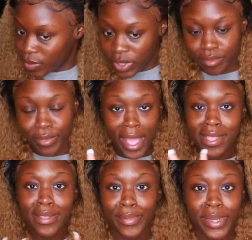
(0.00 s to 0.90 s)
we've
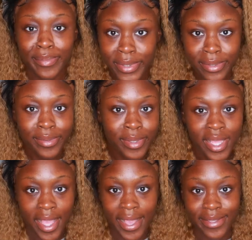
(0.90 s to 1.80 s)
had some bumps
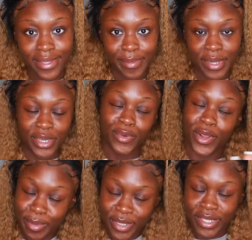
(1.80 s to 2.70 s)
and some
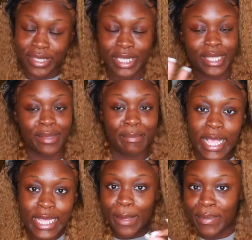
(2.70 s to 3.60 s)
interruptions and some
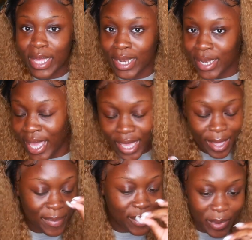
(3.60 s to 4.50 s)
mess ups and
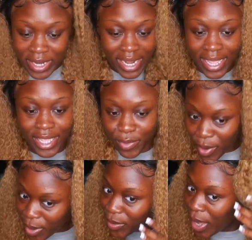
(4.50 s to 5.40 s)
hiccups and whatnot in the
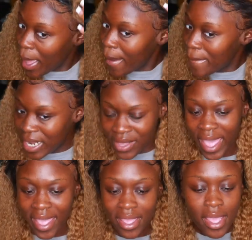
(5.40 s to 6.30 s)
road, but it's
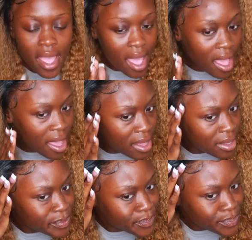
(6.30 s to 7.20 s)
okay.
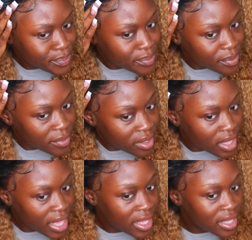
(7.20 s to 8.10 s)

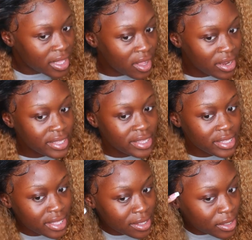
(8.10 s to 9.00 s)
Cause honestly,
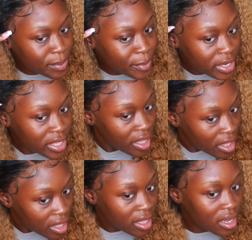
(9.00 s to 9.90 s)
this looks pretty
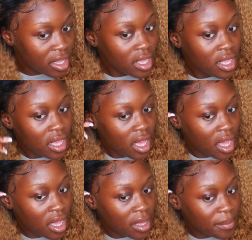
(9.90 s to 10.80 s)
good.
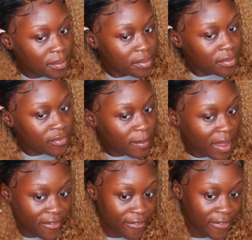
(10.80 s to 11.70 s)
For
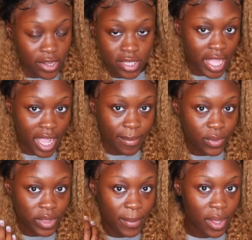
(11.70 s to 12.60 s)
my first time
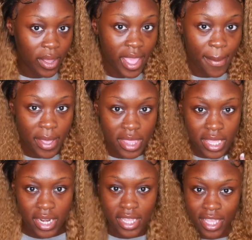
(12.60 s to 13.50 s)
doing the bald cap
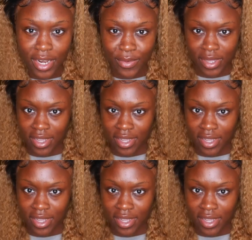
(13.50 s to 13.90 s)
method, I thought it was